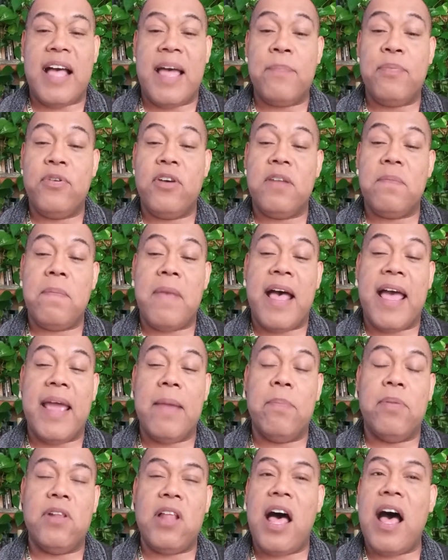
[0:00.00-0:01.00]
I put
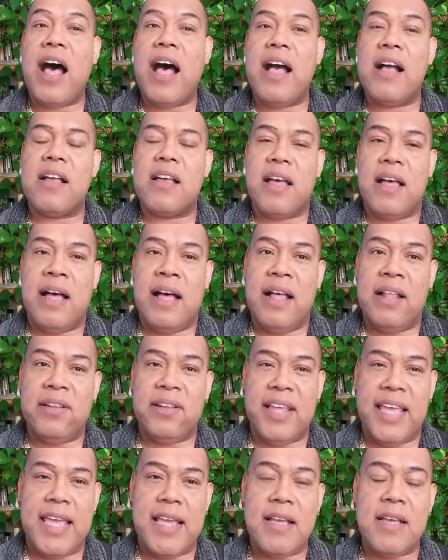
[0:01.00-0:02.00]
my blog
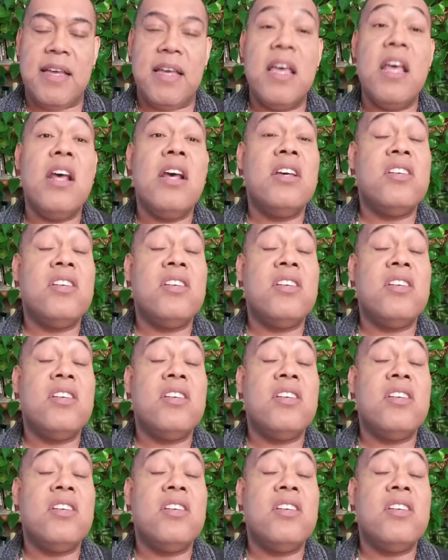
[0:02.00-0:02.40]
link